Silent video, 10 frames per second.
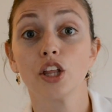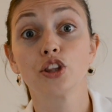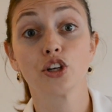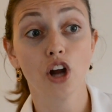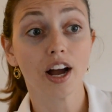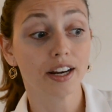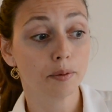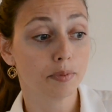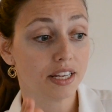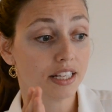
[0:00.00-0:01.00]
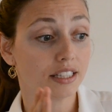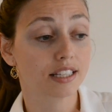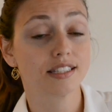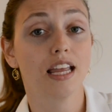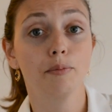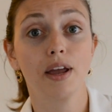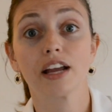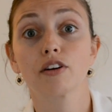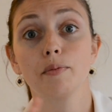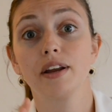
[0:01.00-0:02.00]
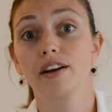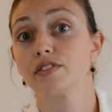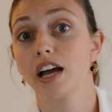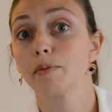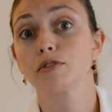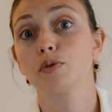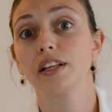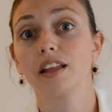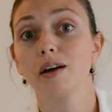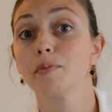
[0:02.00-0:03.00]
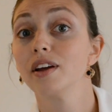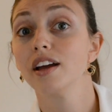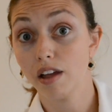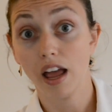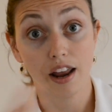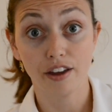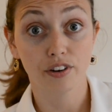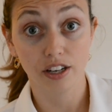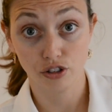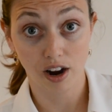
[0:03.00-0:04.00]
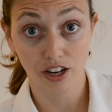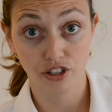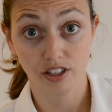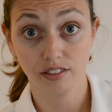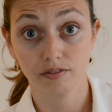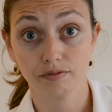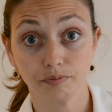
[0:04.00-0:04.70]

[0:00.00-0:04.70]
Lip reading: they're not going to be the same increment of time between them at every contraction.